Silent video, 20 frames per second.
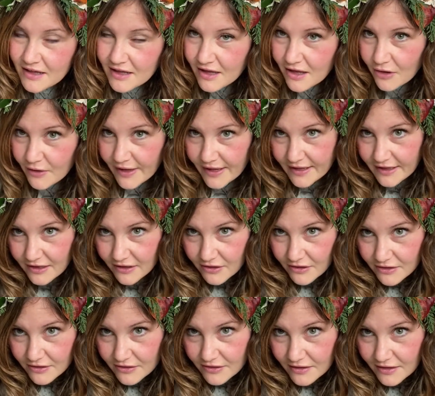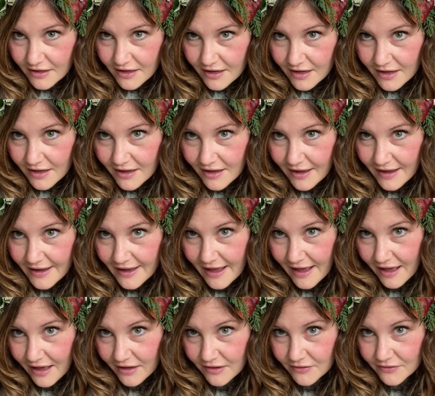Okay, here I
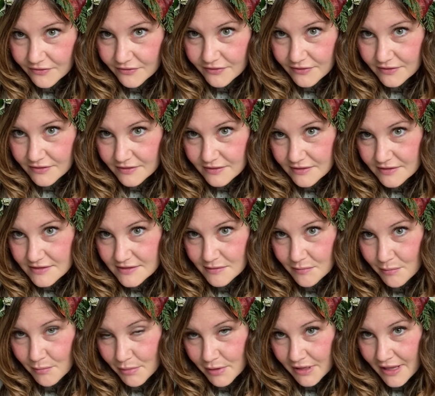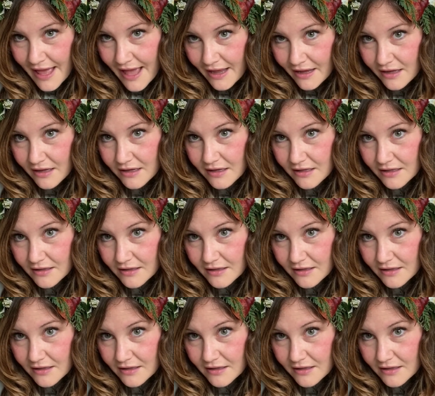have some black